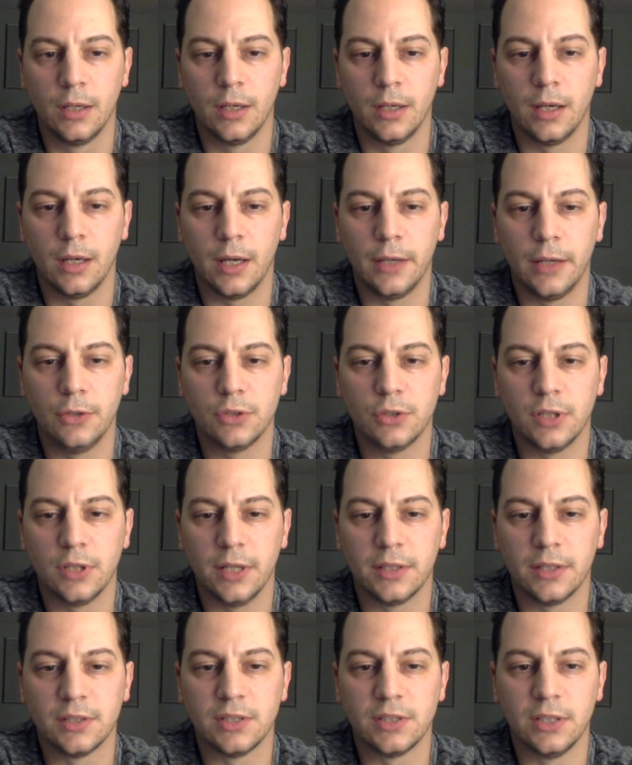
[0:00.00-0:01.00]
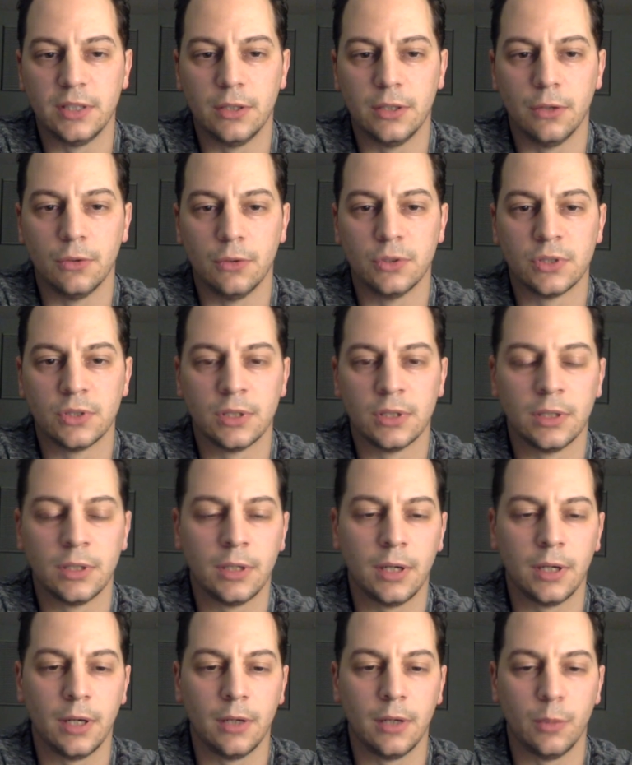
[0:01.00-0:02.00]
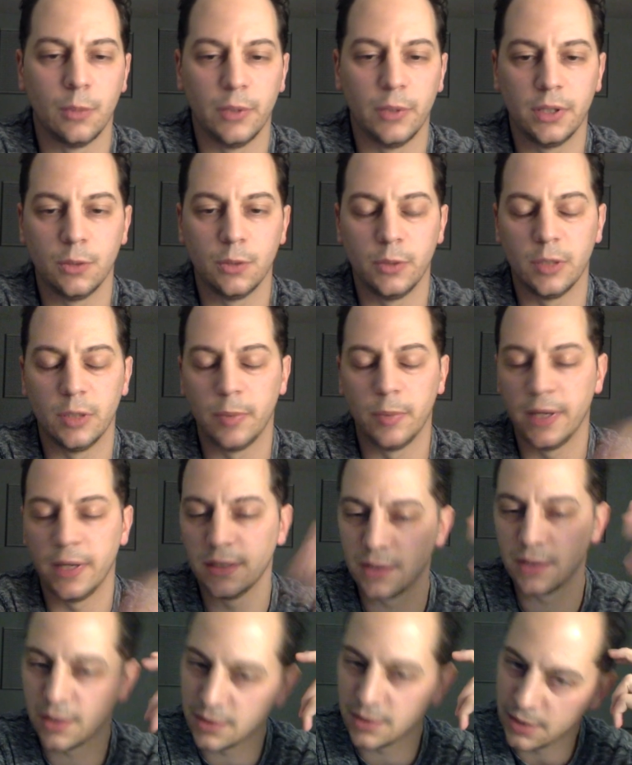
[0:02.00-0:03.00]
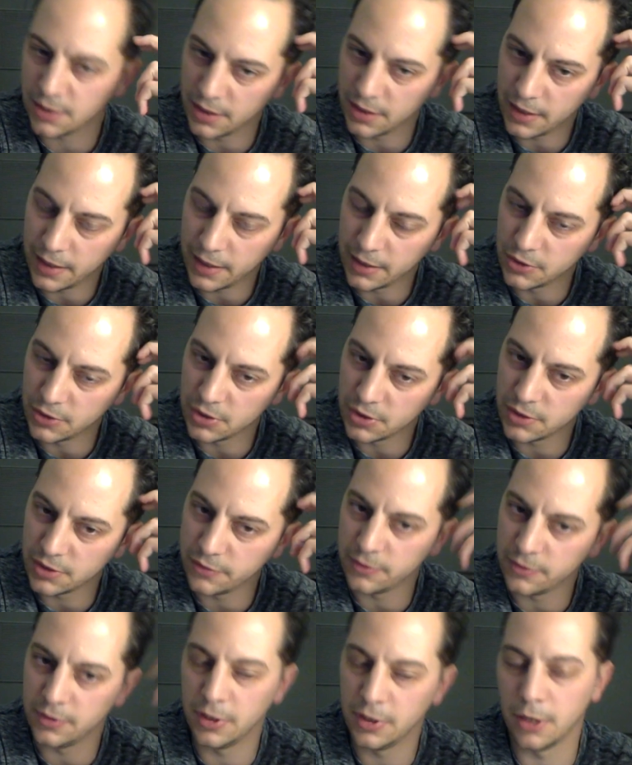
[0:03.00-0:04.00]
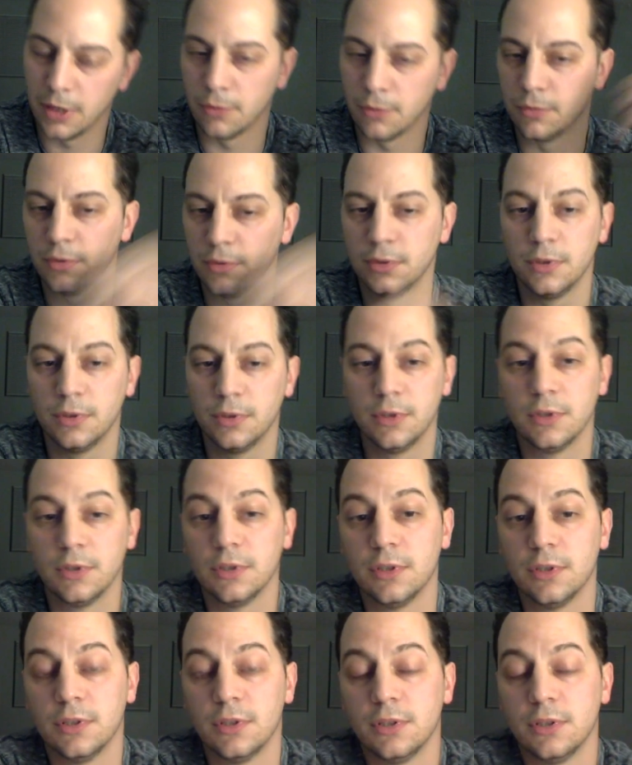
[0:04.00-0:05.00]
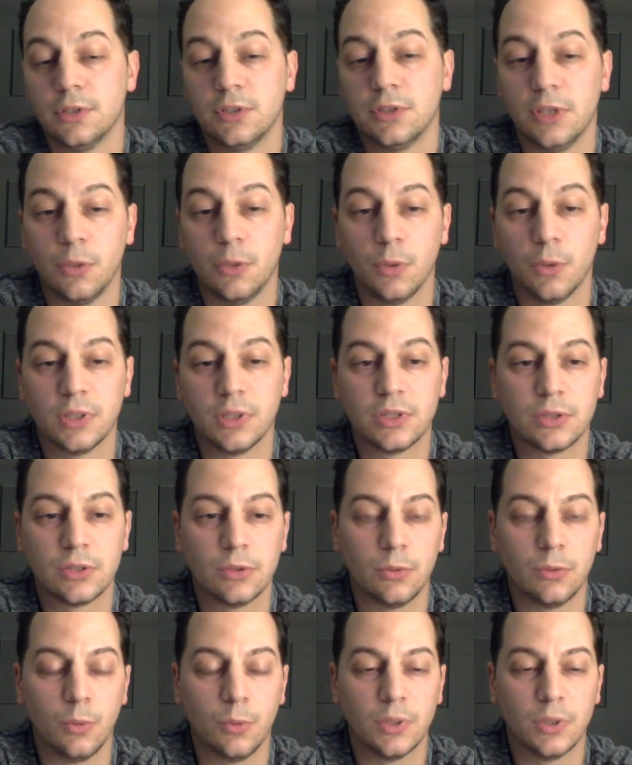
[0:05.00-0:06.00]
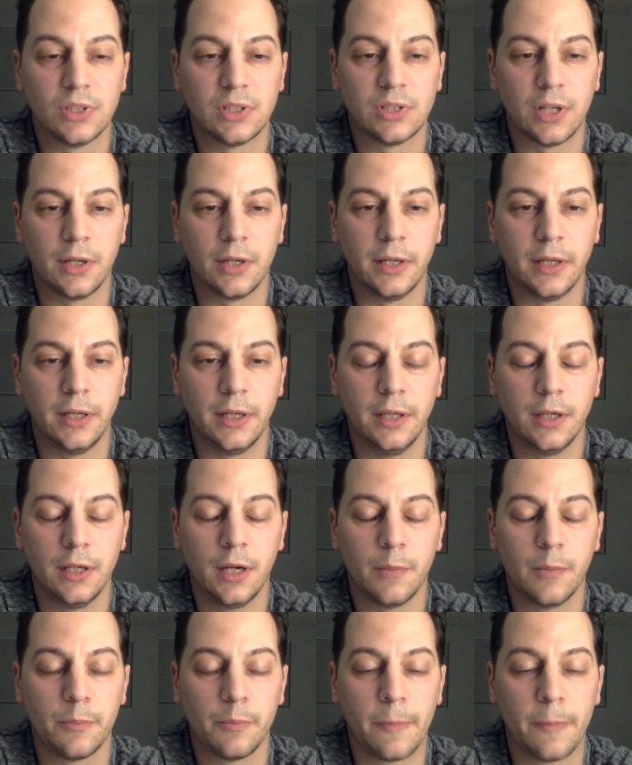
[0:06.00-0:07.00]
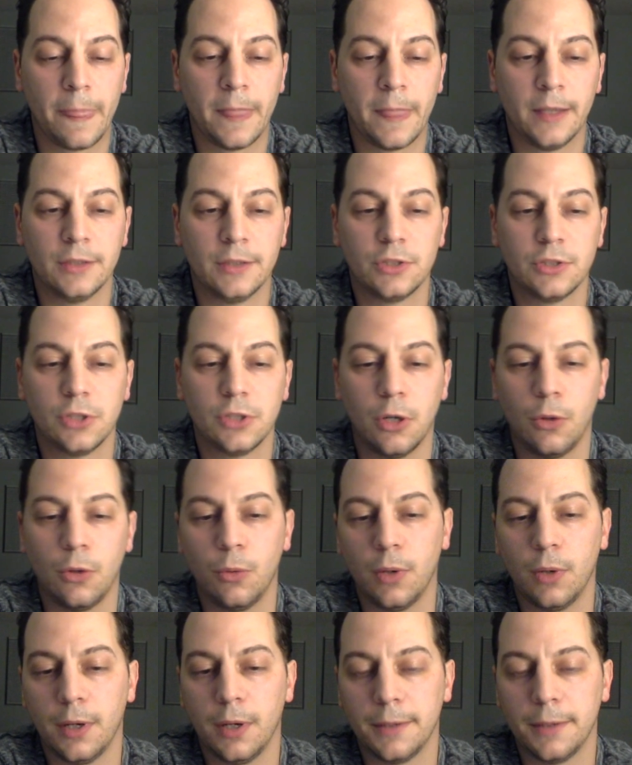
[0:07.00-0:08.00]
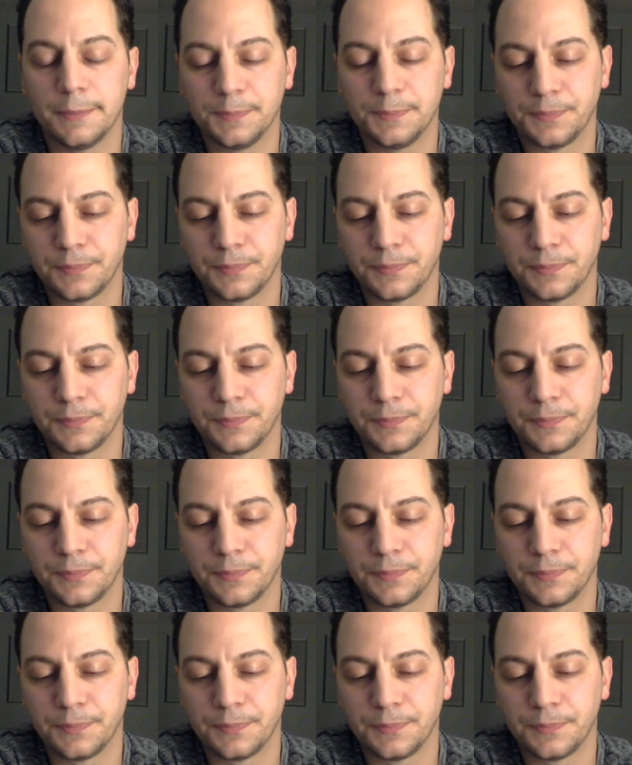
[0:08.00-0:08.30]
I usually like to see those on a week-to-week basis and kind of just, you know, see what's starting to heat up. So,